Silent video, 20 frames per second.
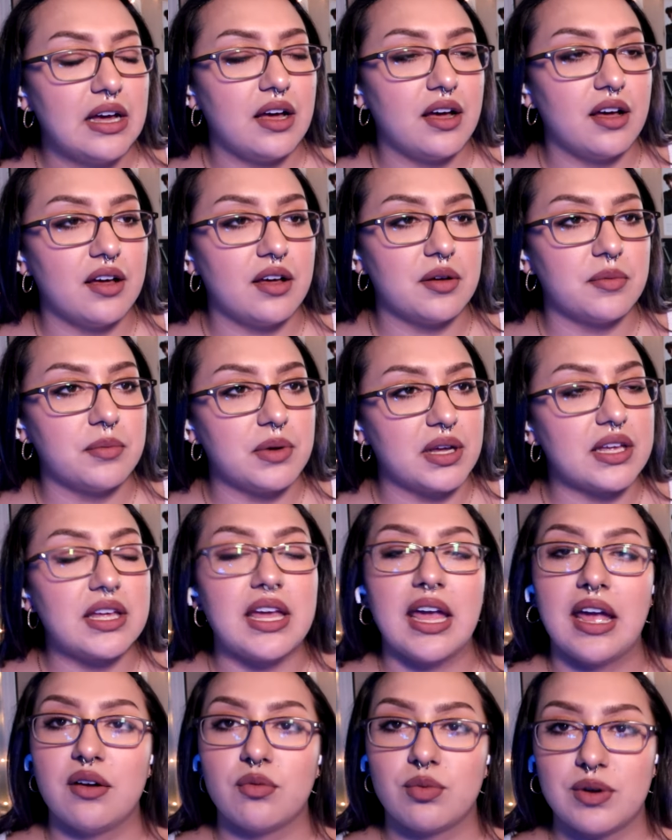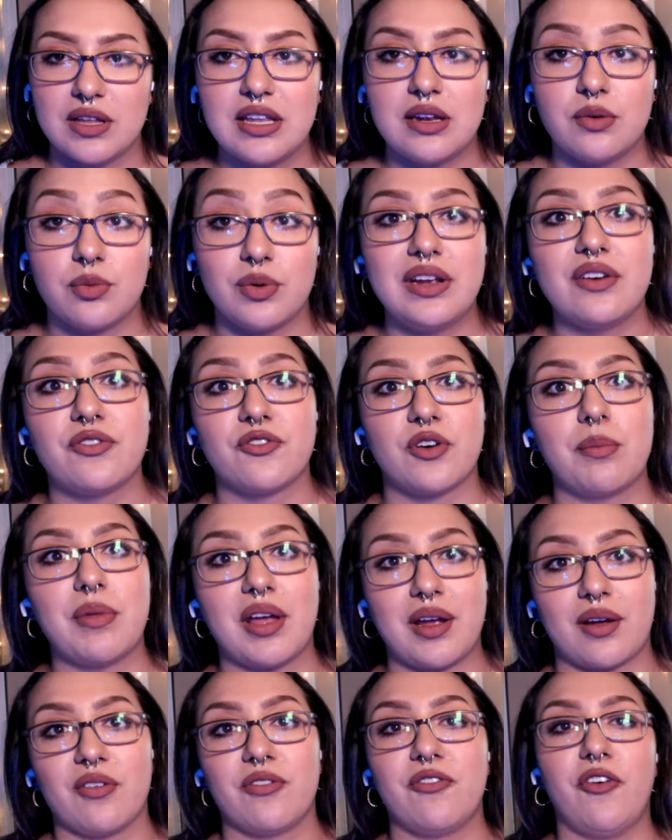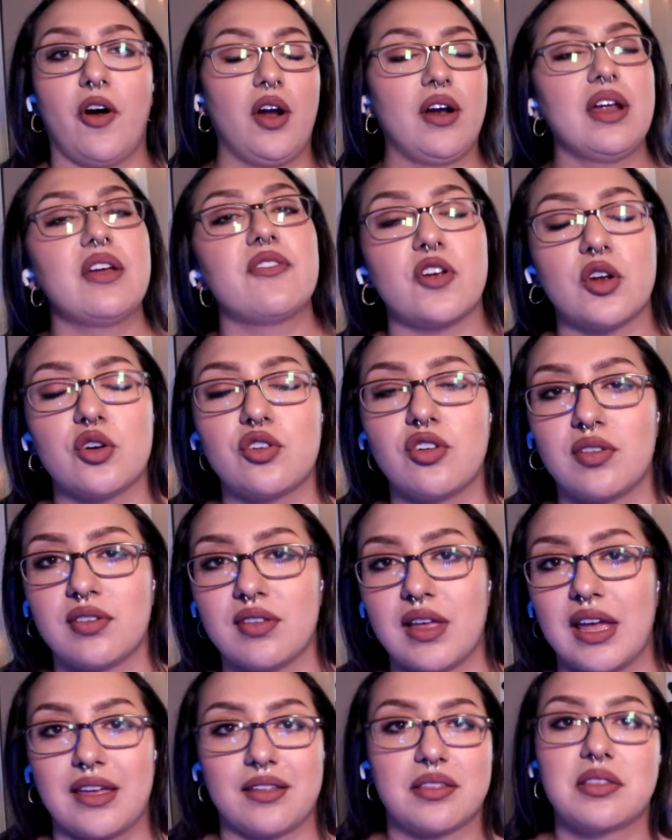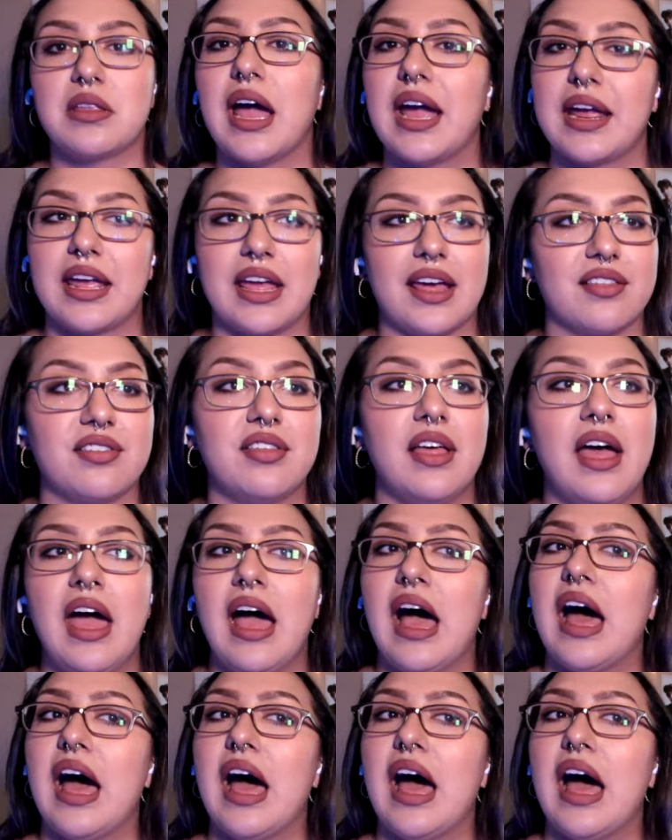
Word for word: can really read from like afar if you're just like, I guess,